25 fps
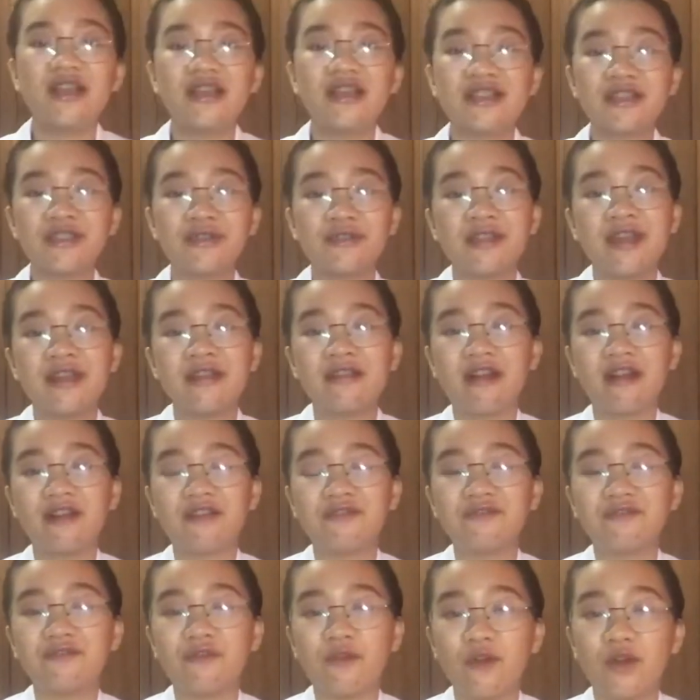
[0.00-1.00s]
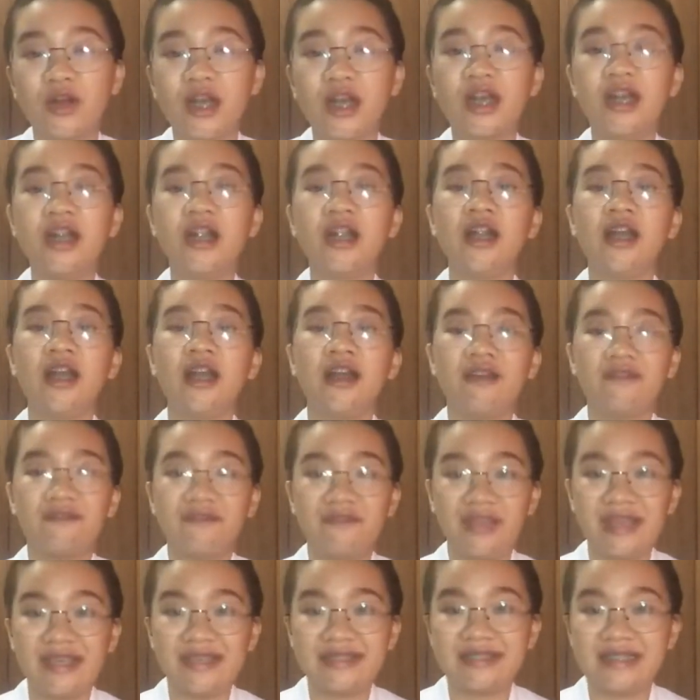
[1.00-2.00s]
So there are four
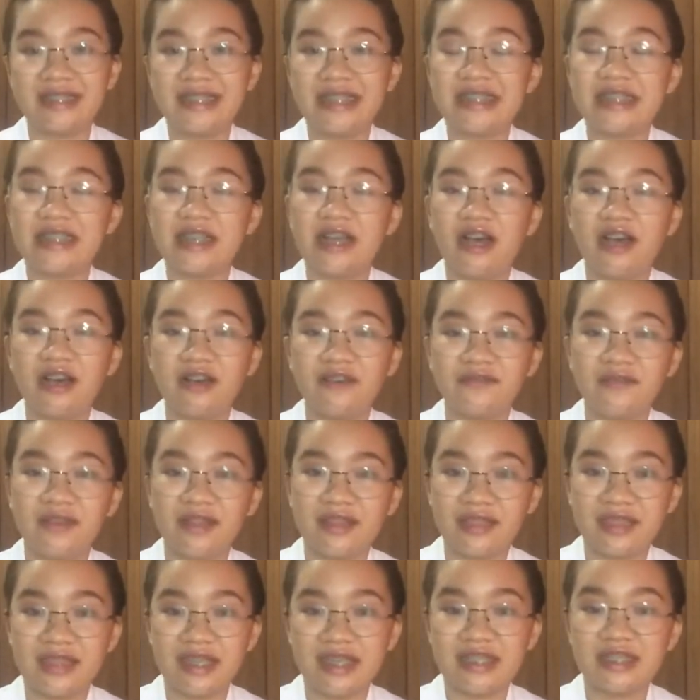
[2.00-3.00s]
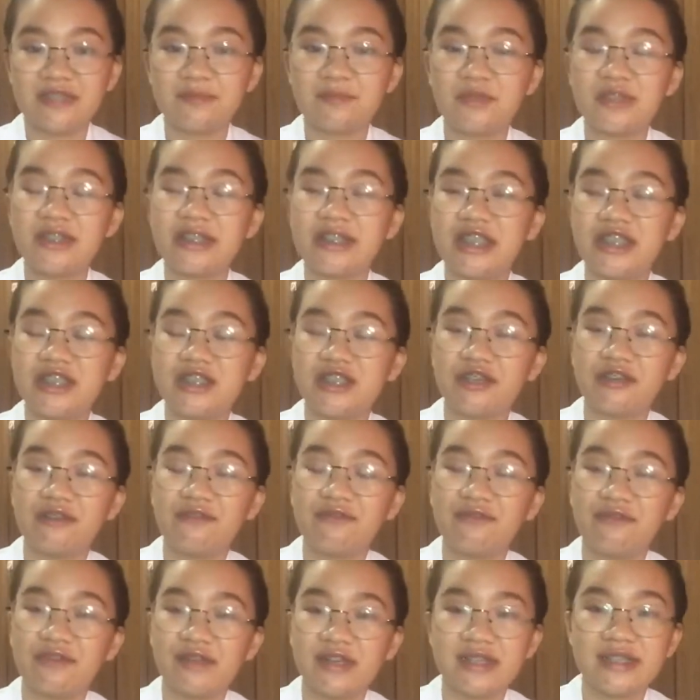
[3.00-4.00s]
phases of this procedure.
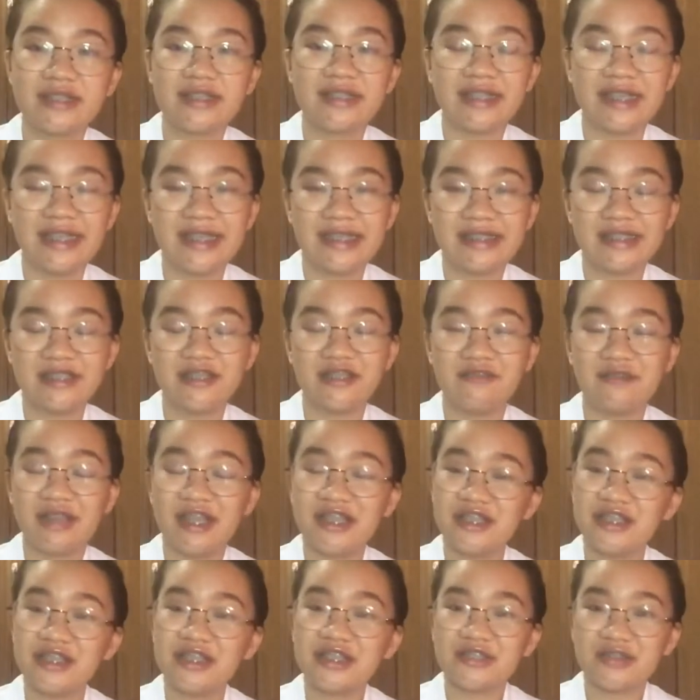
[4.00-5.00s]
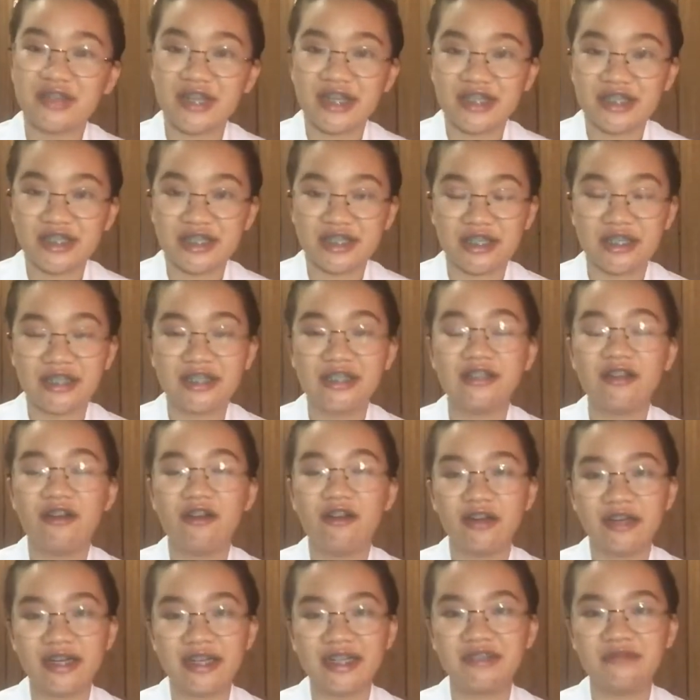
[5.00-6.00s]
First is the registration
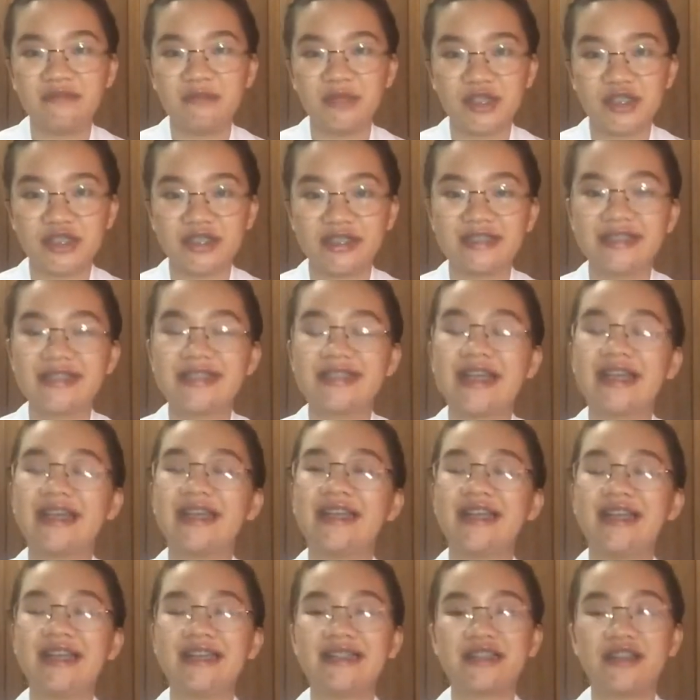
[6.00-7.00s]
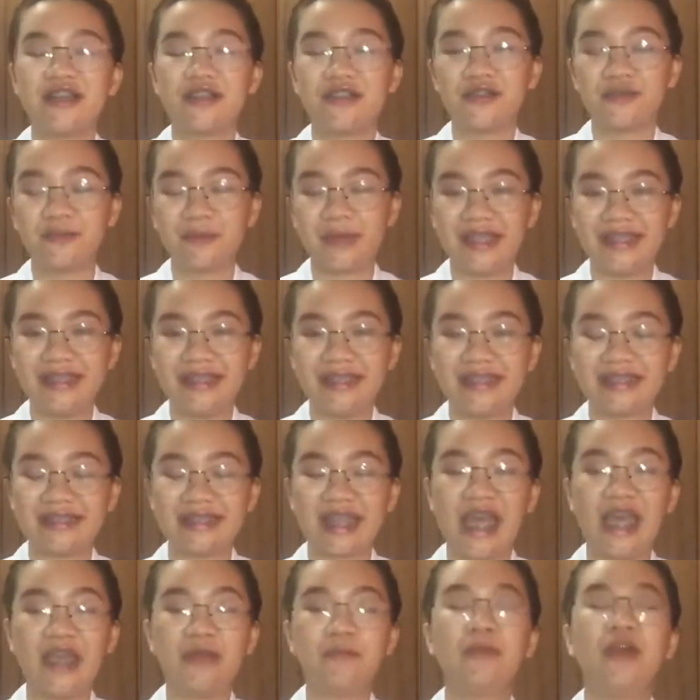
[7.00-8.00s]
or admission. Second is the waiting
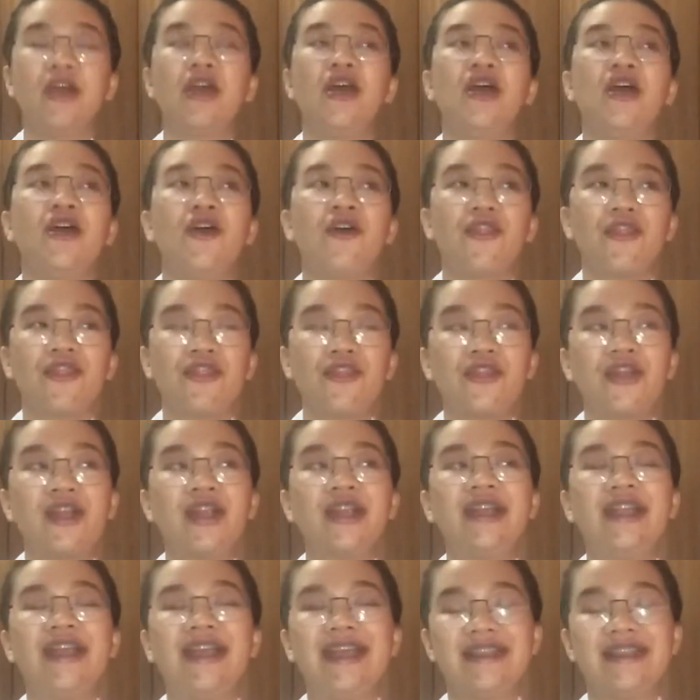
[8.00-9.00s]
time. Third is